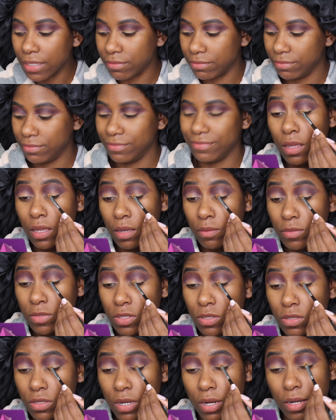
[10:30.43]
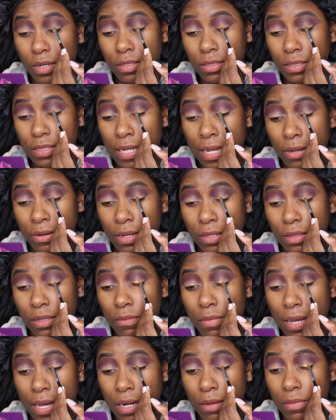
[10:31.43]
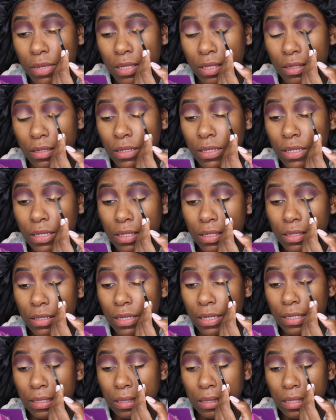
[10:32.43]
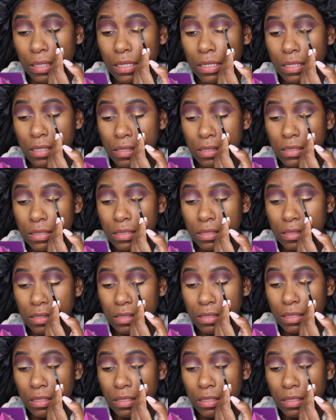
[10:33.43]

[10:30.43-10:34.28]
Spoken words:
I'm going to start down at the bottom of the lid like this.